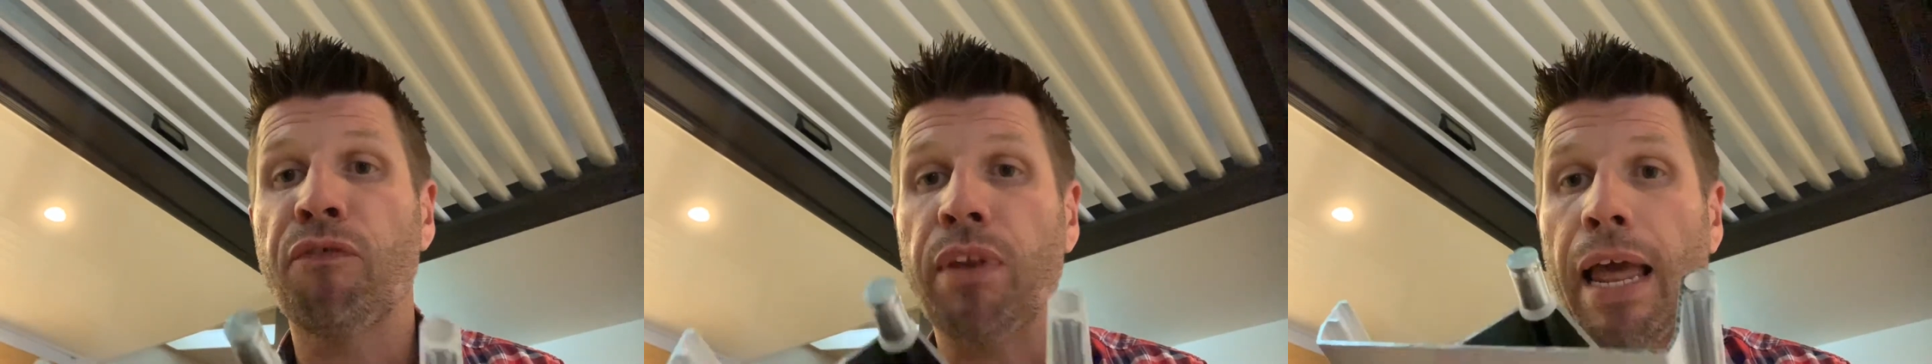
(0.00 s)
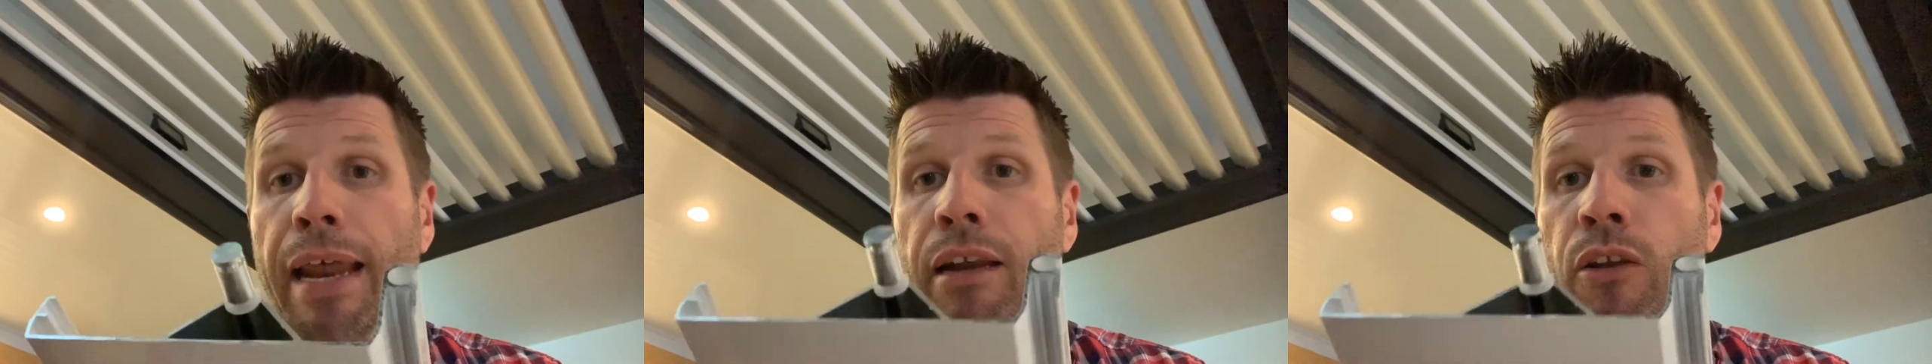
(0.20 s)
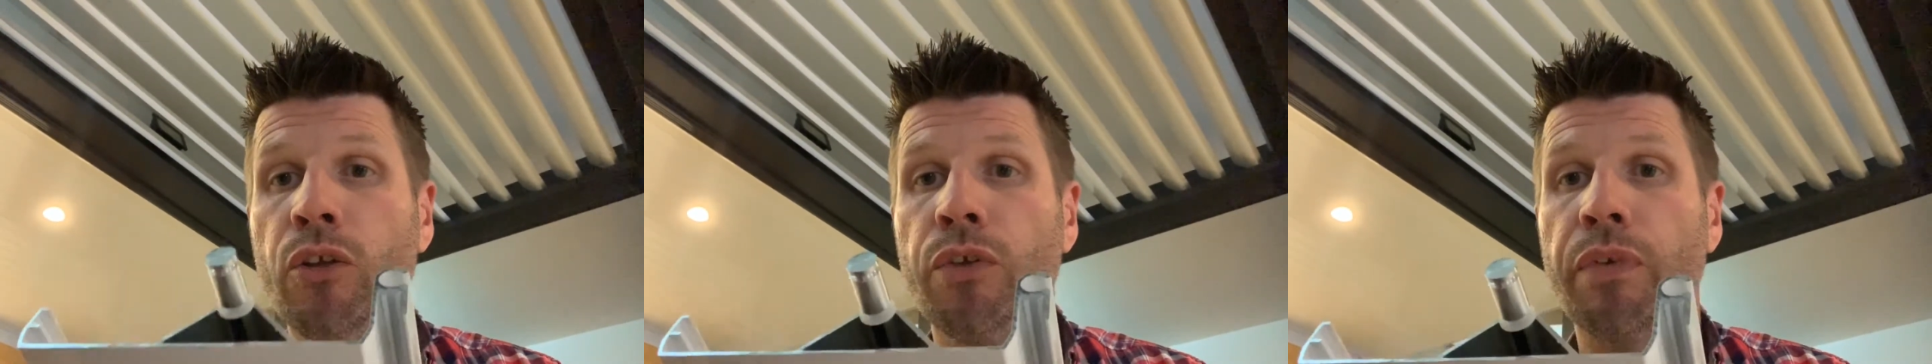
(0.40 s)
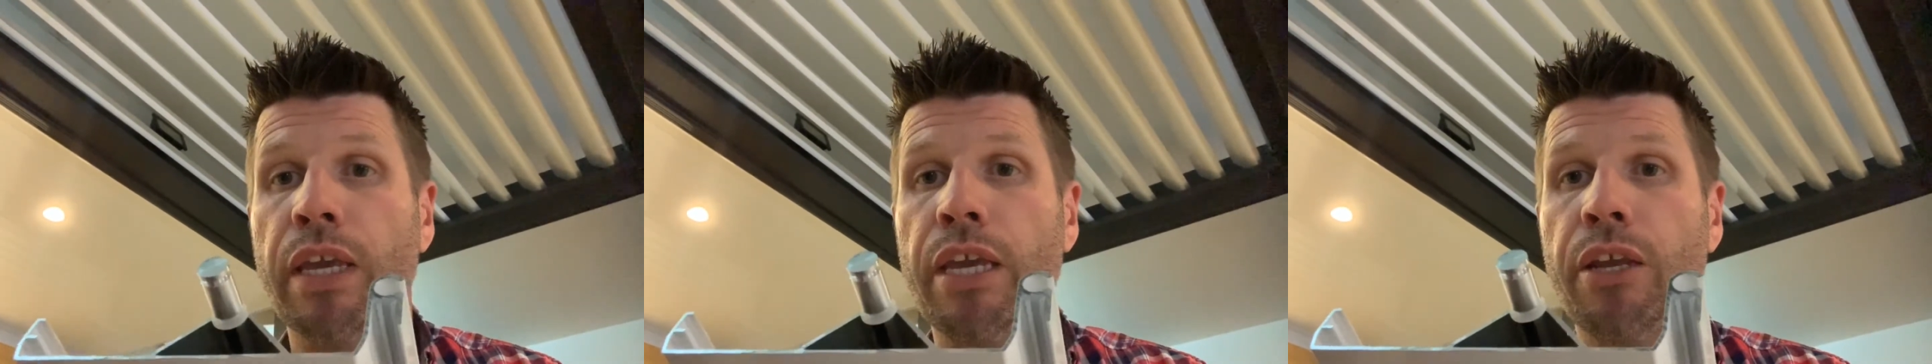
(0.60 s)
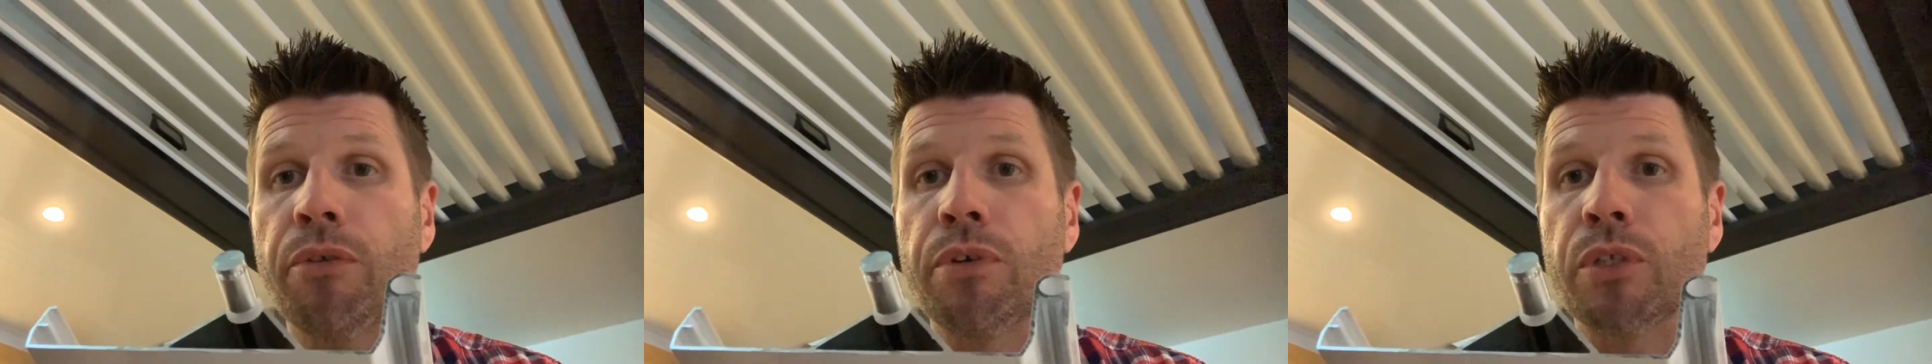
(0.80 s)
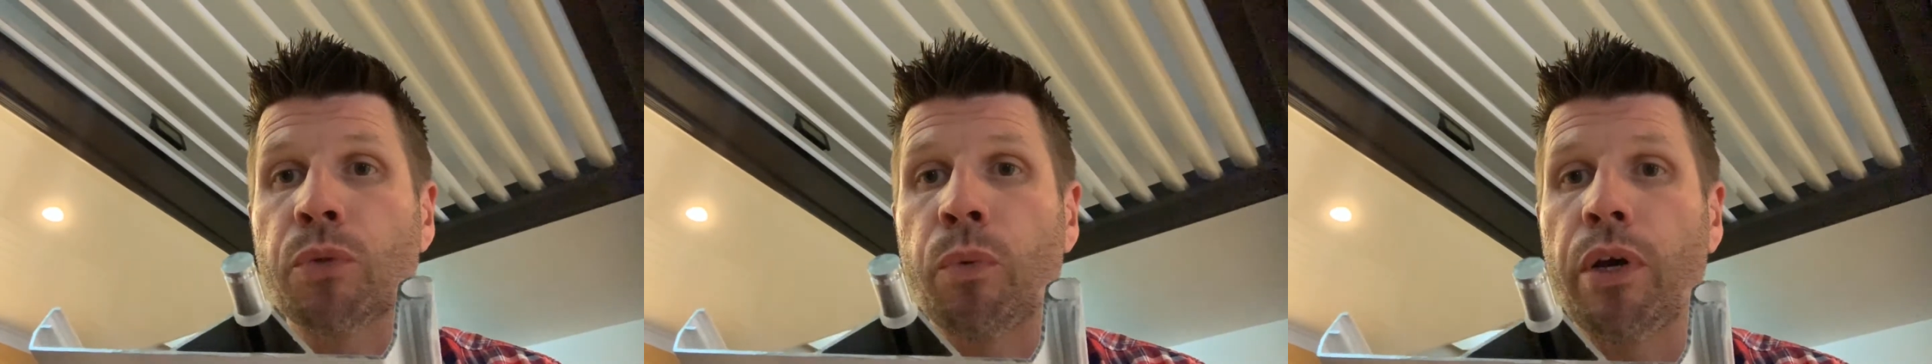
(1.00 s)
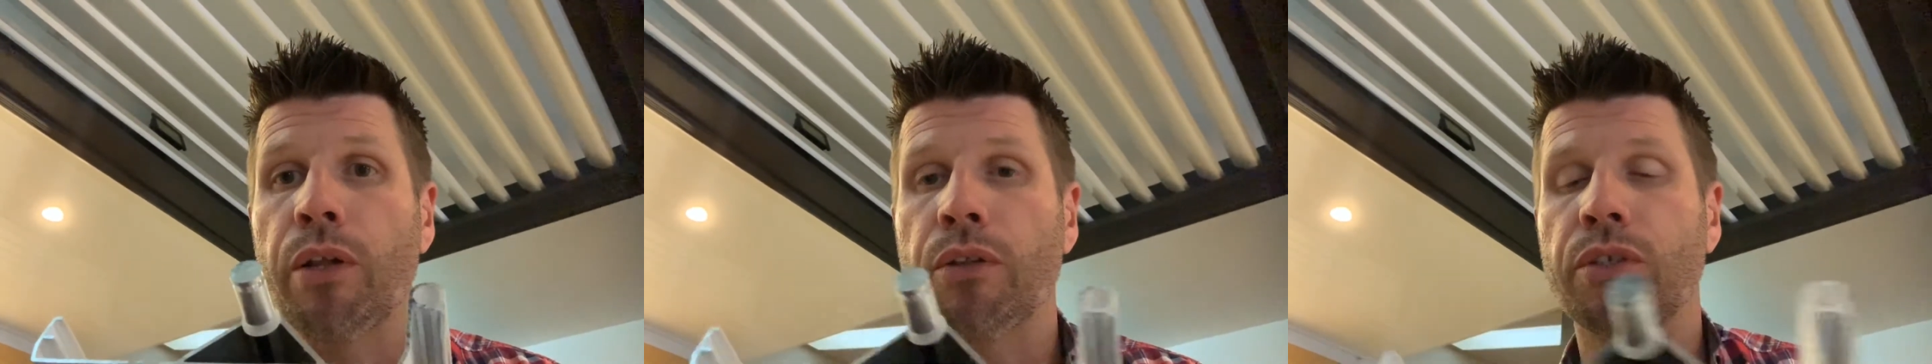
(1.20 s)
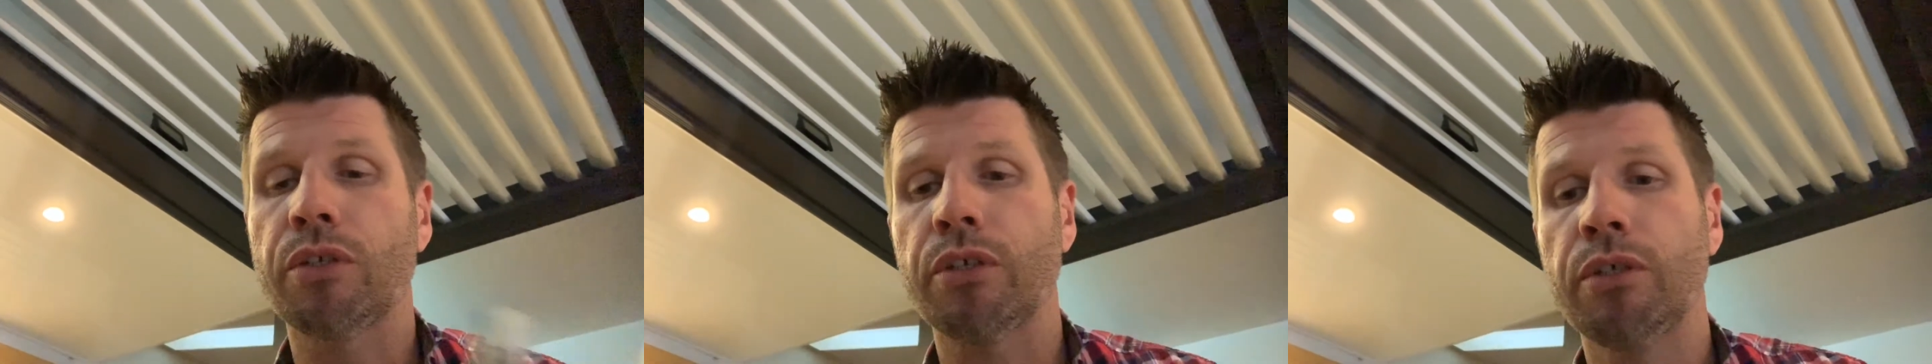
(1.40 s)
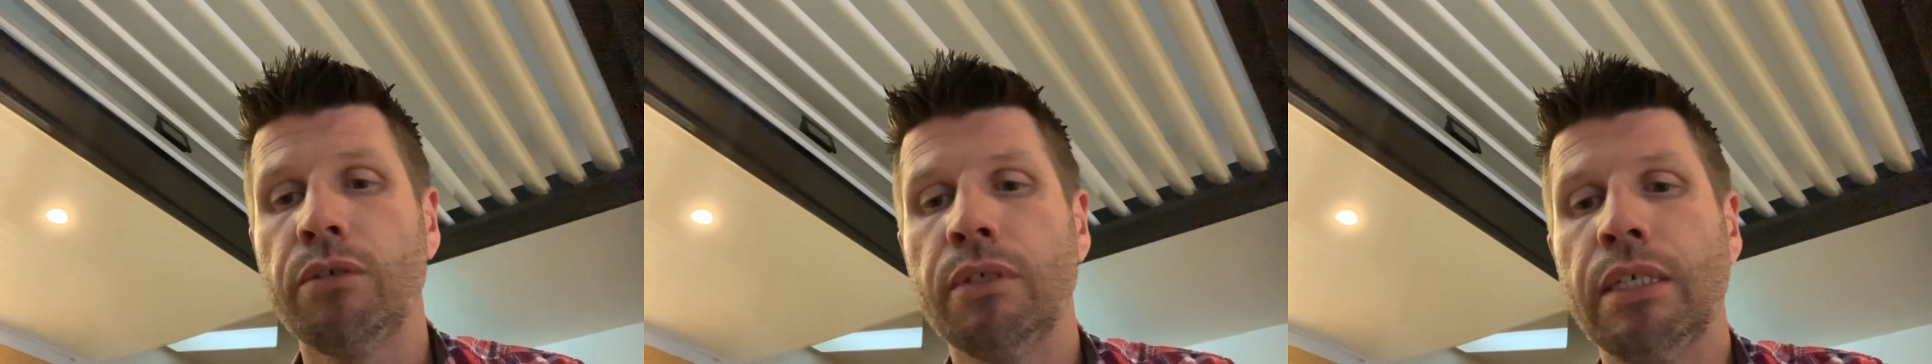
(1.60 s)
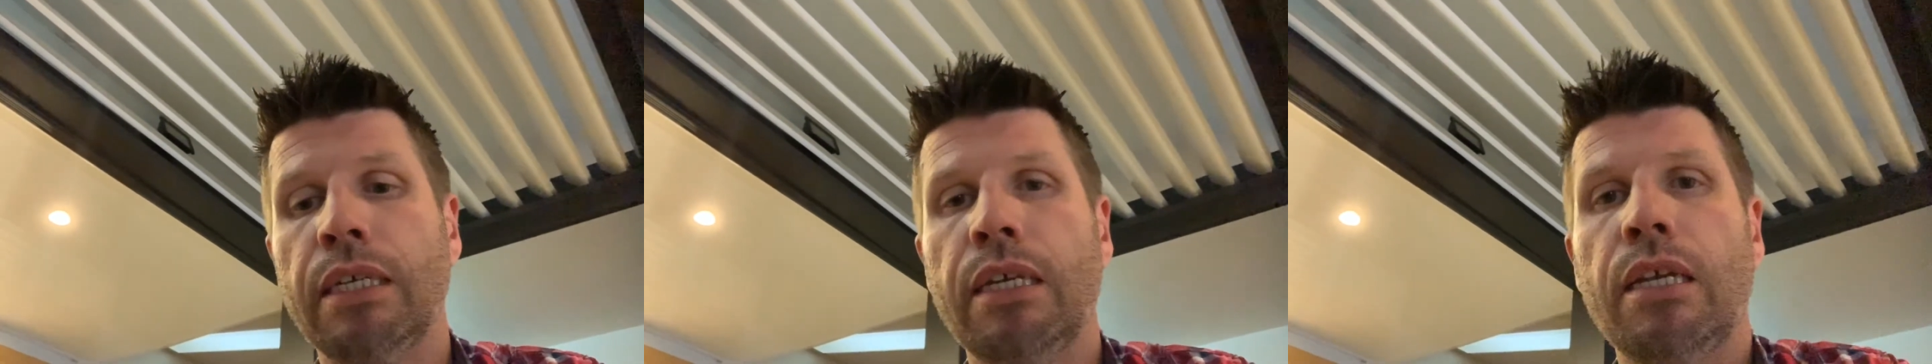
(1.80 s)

flat louver here as well too.